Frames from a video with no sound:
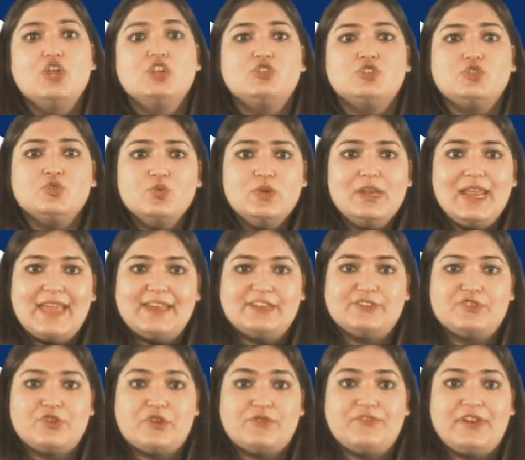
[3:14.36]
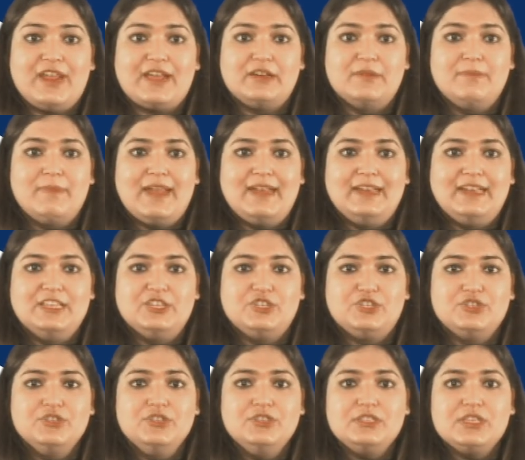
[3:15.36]
2 letters of
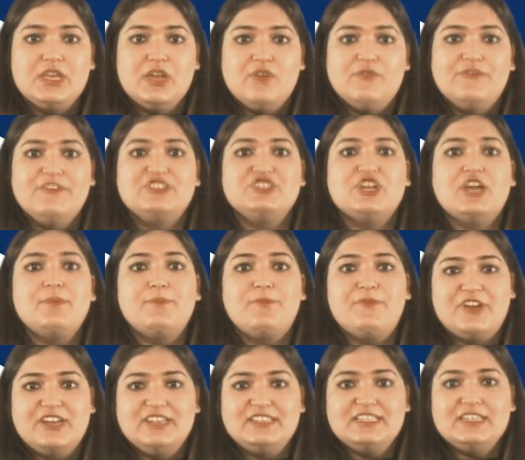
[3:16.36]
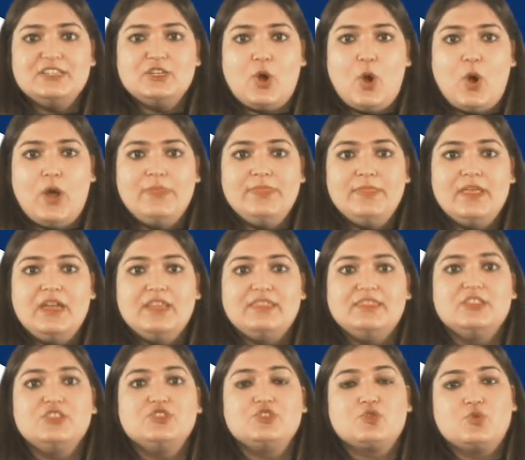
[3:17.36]
recommendations, which are printed on
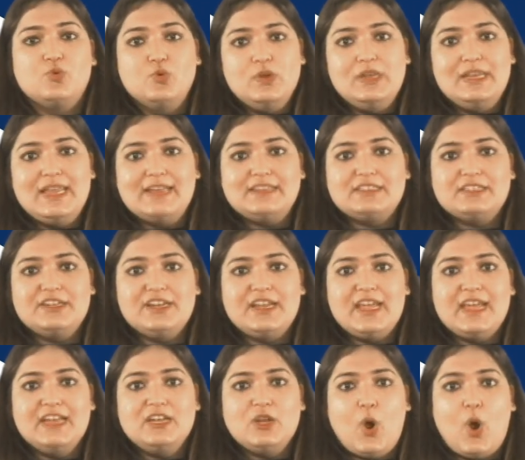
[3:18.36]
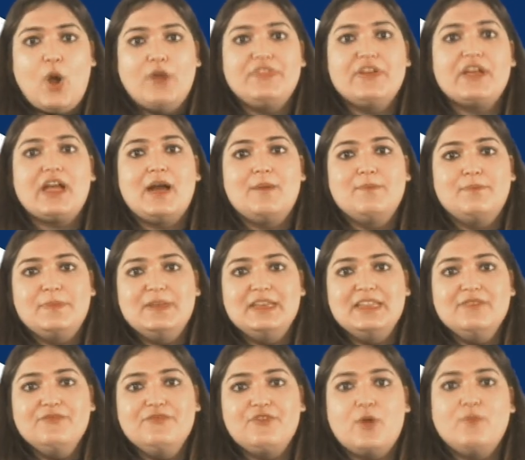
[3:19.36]
the school letterhead or the company
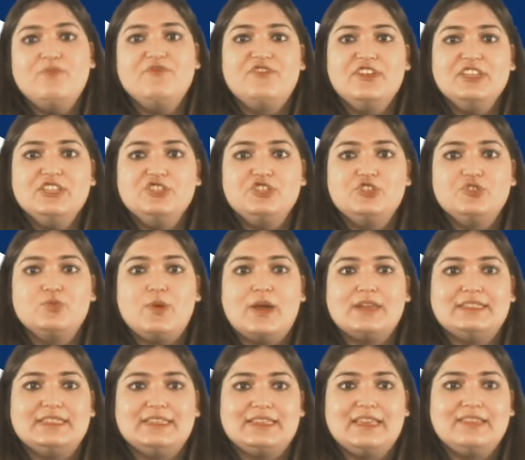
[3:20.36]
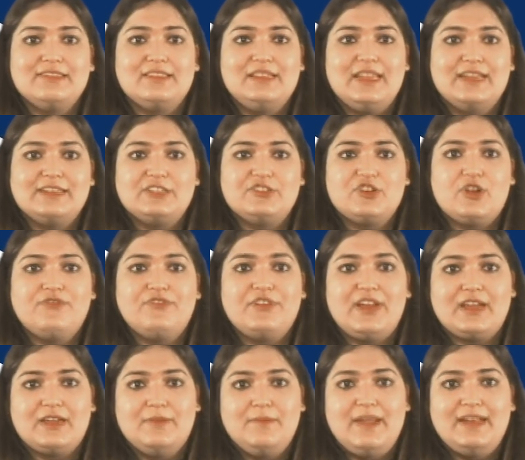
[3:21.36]
from which you are taking the letter of
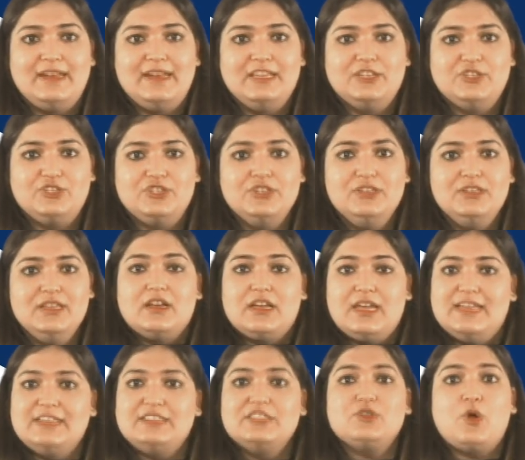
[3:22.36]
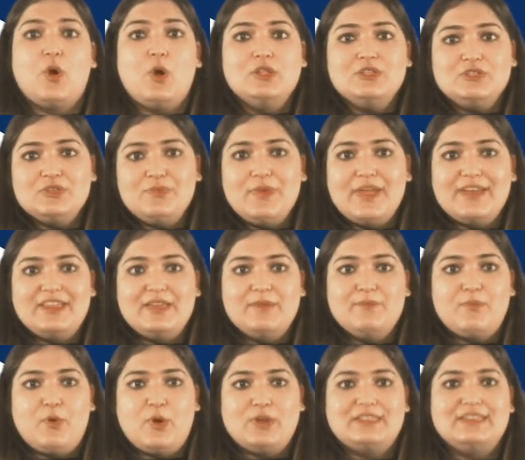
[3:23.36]
recommendation. It is also very
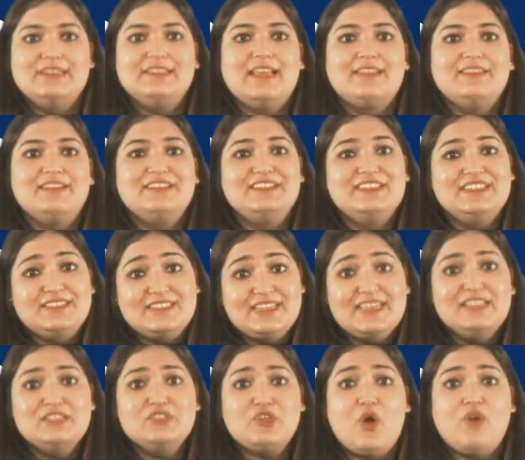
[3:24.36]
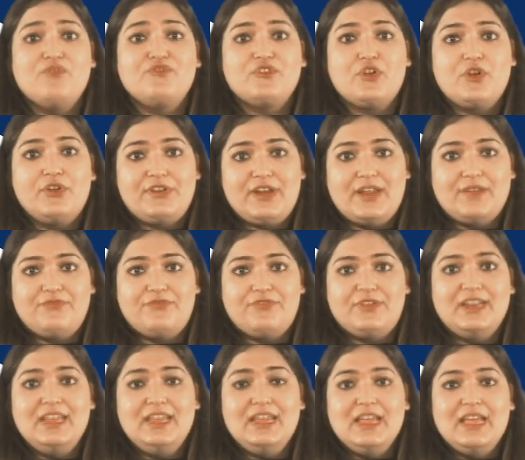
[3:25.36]
important that the details of your
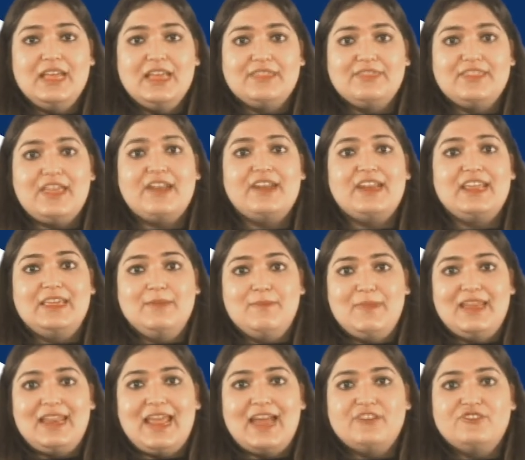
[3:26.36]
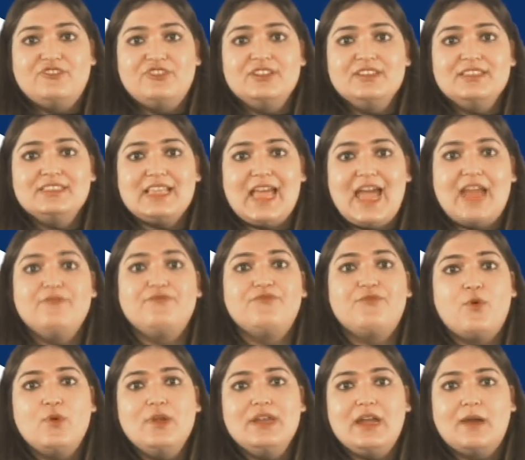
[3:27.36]
referee, their email address and
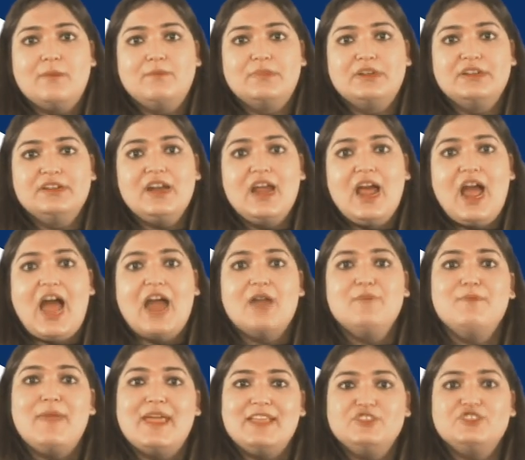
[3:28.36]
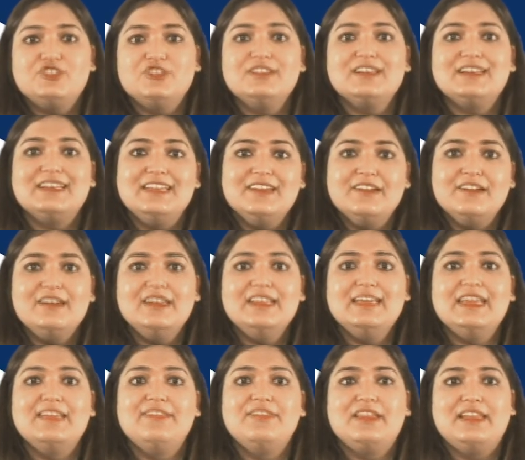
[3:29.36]
phone number are mentioned clearly
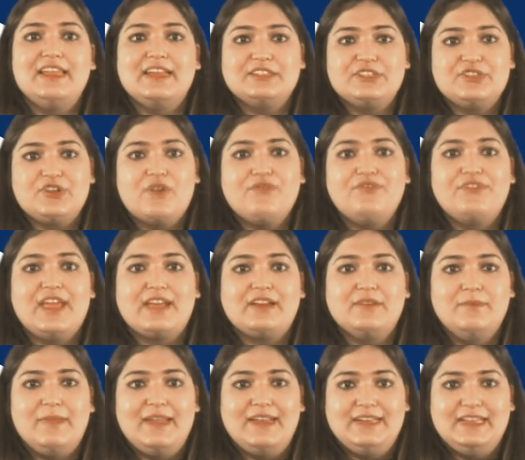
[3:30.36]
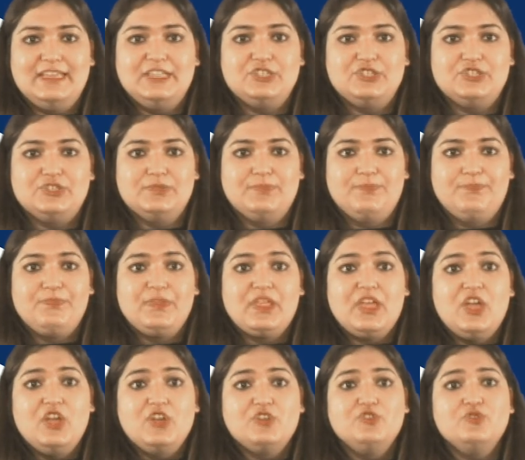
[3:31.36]
in the letter of recommendation.
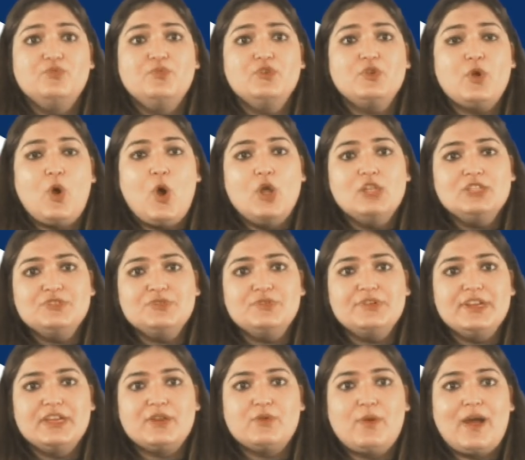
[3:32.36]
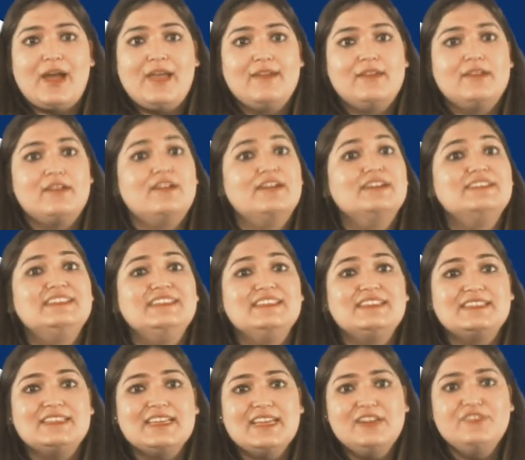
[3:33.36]
You would also require a
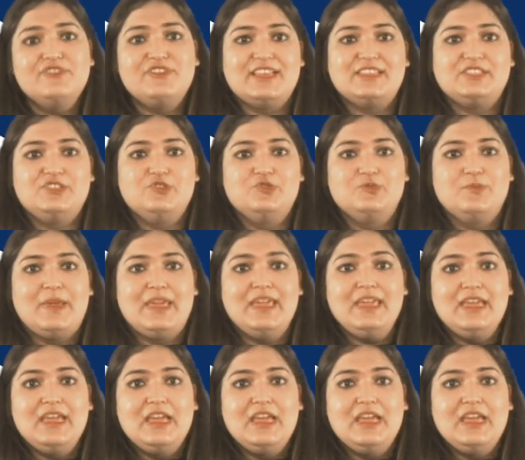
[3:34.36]
detailed resume